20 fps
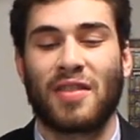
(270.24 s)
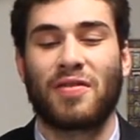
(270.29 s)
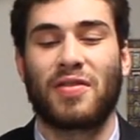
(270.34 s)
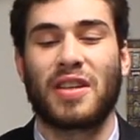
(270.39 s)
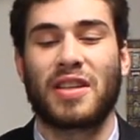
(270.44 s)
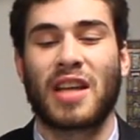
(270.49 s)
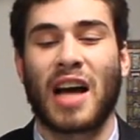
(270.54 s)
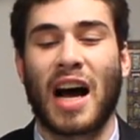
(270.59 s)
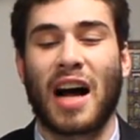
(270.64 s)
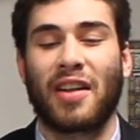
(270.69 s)

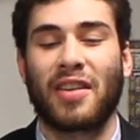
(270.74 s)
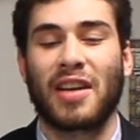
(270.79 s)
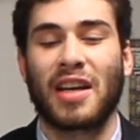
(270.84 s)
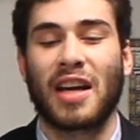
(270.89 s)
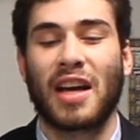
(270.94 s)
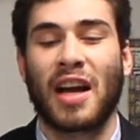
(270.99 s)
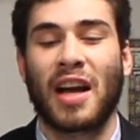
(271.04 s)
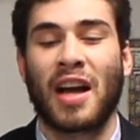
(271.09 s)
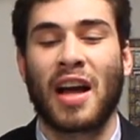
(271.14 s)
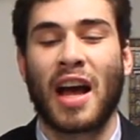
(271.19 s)

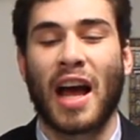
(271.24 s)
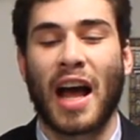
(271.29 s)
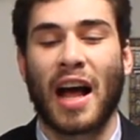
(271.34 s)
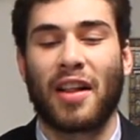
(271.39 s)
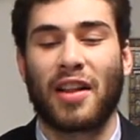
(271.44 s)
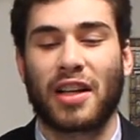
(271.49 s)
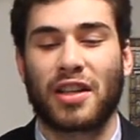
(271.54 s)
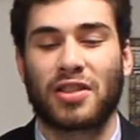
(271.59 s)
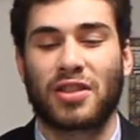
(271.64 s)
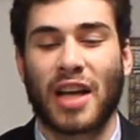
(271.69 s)
Vitaly
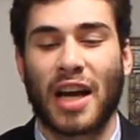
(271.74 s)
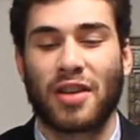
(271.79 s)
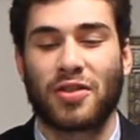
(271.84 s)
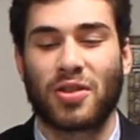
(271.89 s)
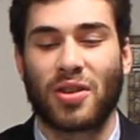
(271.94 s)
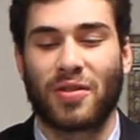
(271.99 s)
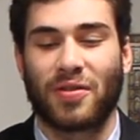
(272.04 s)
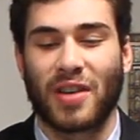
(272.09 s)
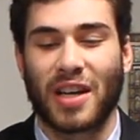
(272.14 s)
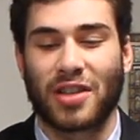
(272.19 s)

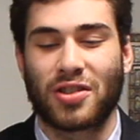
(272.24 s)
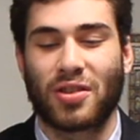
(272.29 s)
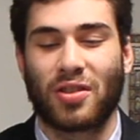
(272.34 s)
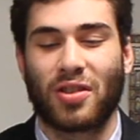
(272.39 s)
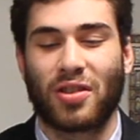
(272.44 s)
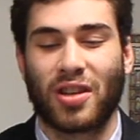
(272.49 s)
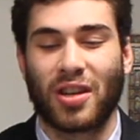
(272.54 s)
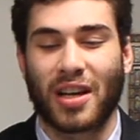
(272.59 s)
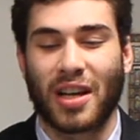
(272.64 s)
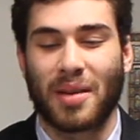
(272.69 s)
Alexandrovich,
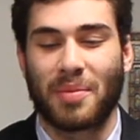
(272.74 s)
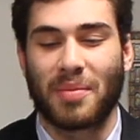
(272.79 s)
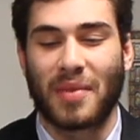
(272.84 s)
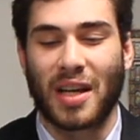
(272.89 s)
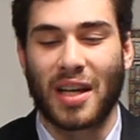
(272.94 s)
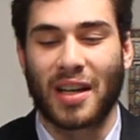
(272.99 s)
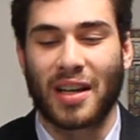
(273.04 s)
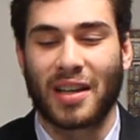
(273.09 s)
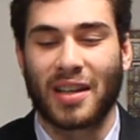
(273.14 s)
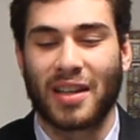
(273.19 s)
look at
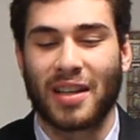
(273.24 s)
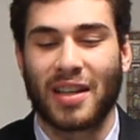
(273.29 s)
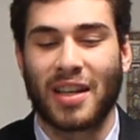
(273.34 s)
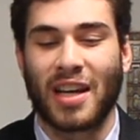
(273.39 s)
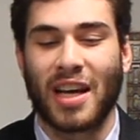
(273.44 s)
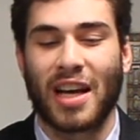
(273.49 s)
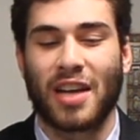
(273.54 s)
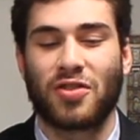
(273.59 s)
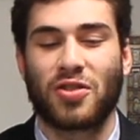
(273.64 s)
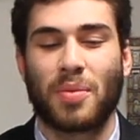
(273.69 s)
me.
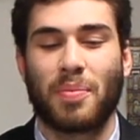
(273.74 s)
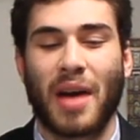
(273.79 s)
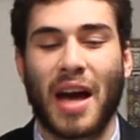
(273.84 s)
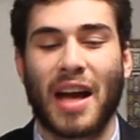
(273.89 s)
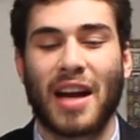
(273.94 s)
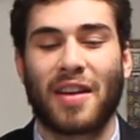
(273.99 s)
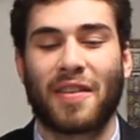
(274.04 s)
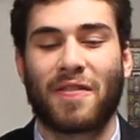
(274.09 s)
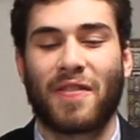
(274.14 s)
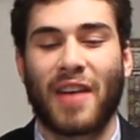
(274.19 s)
In
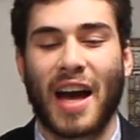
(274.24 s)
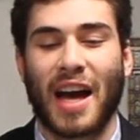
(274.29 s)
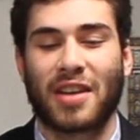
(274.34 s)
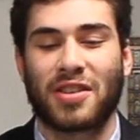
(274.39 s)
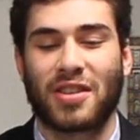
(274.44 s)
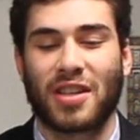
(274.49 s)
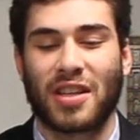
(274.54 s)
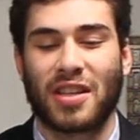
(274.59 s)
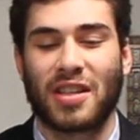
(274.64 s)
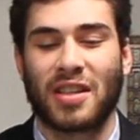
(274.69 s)
dramatic
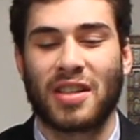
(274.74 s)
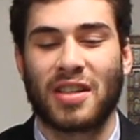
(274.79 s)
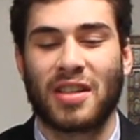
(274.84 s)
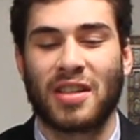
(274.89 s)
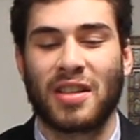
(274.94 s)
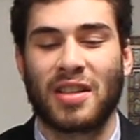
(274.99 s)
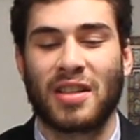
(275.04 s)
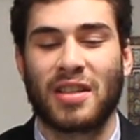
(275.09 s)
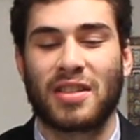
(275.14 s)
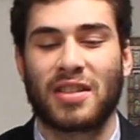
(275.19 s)
fashion,
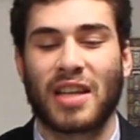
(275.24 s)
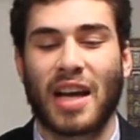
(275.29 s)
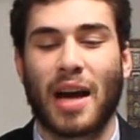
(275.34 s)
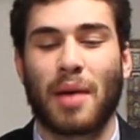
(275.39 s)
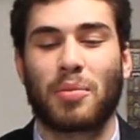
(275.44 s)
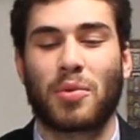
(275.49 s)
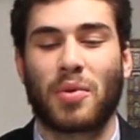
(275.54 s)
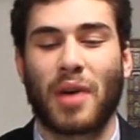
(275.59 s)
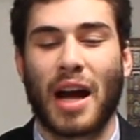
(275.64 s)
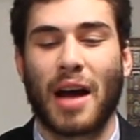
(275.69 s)

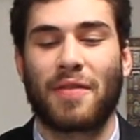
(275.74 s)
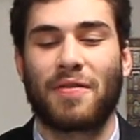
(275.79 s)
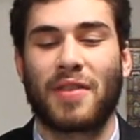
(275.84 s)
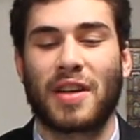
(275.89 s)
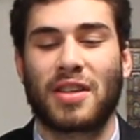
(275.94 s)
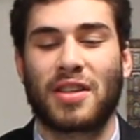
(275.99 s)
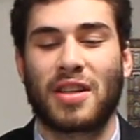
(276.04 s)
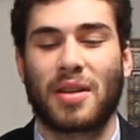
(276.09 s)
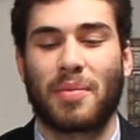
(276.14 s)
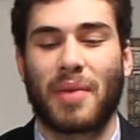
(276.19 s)
Sam grabbed
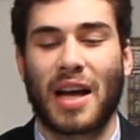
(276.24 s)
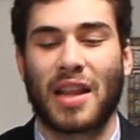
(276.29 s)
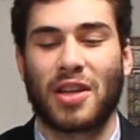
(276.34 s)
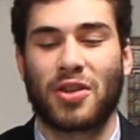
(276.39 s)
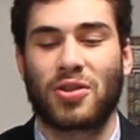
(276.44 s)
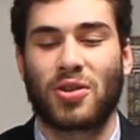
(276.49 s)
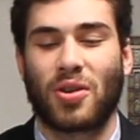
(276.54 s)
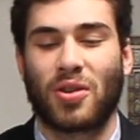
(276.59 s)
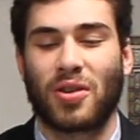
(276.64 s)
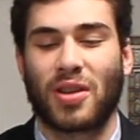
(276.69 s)
Vitya by the
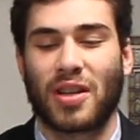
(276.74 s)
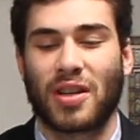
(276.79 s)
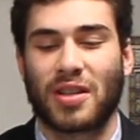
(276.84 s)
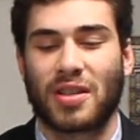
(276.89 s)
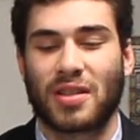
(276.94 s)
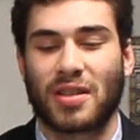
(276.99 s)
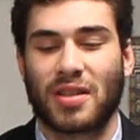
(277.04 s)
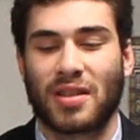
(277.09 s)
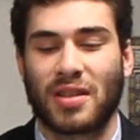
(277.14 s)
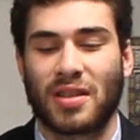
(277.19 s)

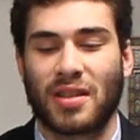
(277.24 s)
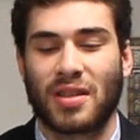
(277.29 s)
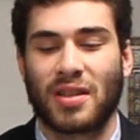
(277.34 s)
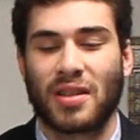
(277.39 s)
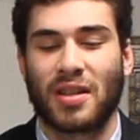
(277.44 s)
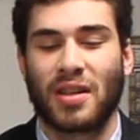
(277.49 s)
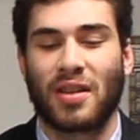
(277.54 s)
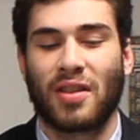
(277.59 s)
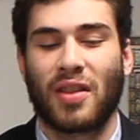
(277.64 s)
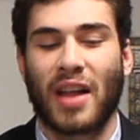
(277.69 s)
shoulders.
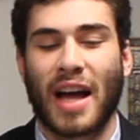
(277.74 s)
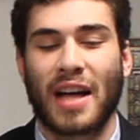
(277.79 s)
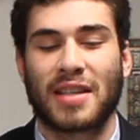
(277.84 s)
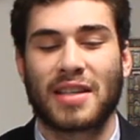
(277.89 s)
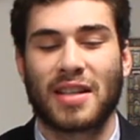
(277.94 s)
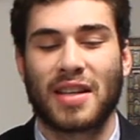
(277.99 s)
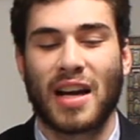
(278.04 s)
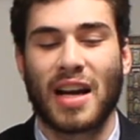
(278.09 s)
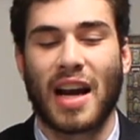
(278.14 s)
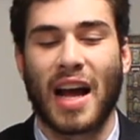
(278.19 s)

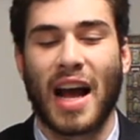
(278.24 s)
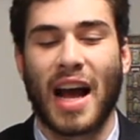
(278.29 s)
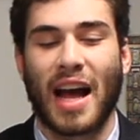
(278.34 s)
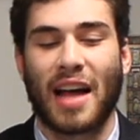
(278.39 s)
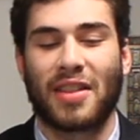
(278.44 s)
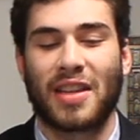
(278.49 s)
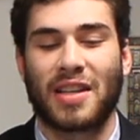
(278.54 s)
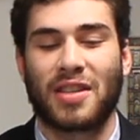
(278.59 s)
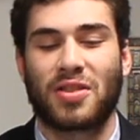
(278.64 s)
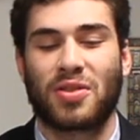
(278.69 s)
Last night I
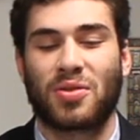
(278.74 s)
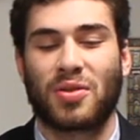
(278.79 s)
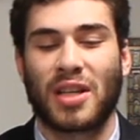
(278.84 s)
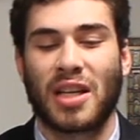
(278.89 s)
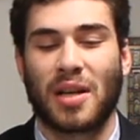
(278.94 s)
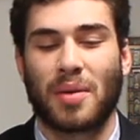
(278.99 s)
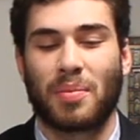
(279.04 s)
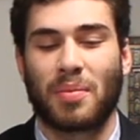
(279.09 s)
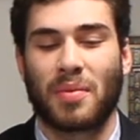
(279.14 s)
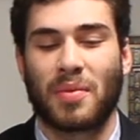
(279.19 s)
had this
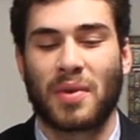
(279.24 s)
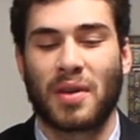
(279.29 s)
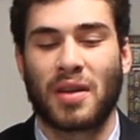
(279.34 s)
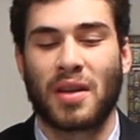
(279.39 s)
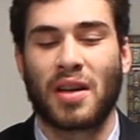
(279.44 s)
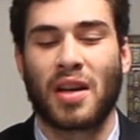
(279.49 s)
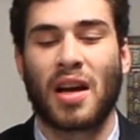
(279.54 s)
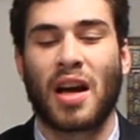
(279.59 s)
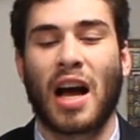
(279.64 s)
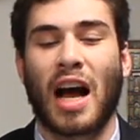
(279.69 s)
dream.
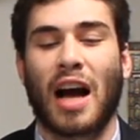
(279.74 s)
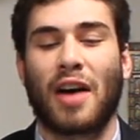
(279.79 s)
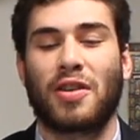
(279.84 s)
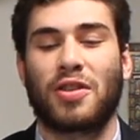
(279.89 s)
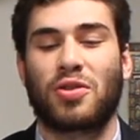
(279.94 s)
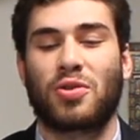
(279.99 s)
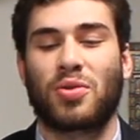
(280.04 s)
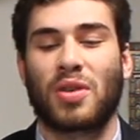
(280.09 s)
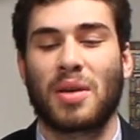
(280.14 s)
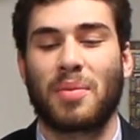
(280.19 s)
I
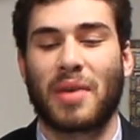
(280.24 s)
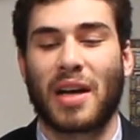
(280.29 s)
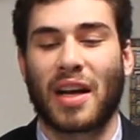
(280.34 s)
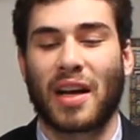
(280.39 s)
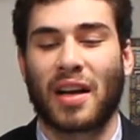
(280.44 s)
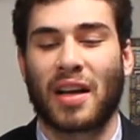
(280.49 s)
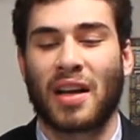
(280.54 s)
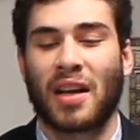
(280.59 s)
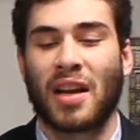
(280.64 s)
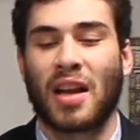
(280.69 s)
was
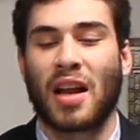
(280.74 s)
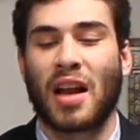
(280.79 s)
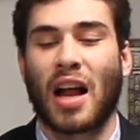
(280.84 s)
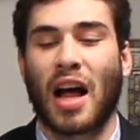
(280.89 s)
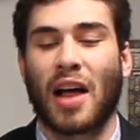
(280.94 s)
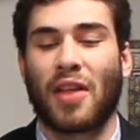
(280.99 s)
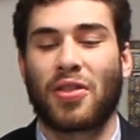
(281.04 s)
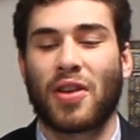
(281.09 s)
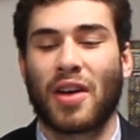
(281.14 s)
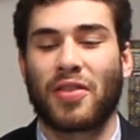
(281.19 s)
dreaming.
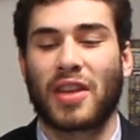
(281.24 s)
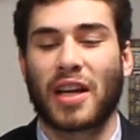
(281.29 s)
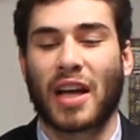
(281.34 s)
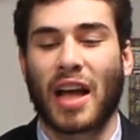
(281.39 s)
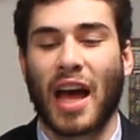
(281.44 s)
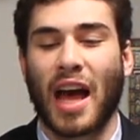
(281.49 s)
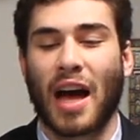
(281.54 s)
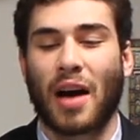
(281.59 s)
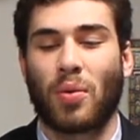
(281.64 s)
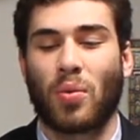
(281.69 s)
I thought the
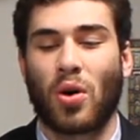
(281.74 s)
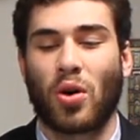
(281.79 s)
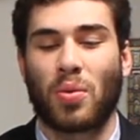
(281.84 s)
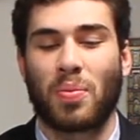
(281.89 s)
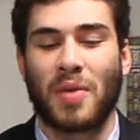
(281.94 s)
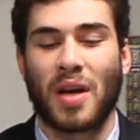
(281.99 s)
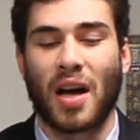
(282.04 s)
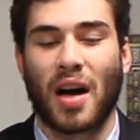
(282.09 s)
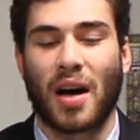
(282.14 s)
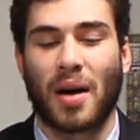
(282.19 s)
cat woke
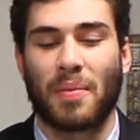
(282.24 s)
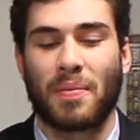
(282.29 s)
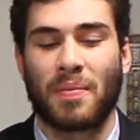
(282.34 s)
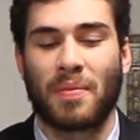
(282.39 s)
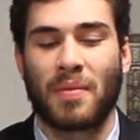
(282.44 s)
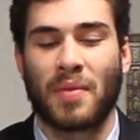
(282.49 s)
me up.